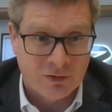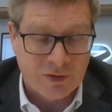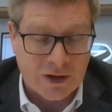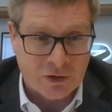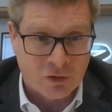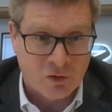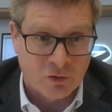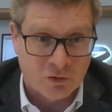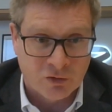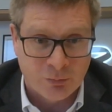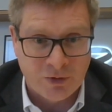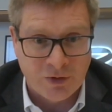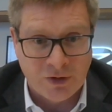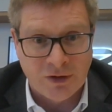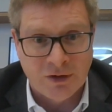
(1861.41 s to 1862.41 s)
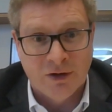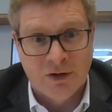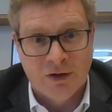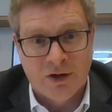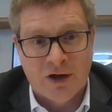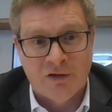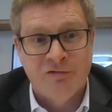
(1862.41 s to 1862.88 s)
That's going to be
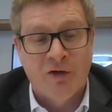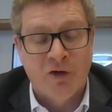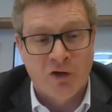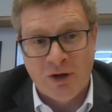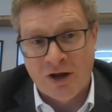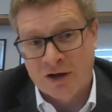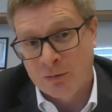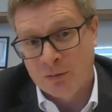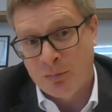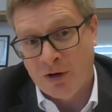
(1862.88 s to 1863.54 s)
a fundamental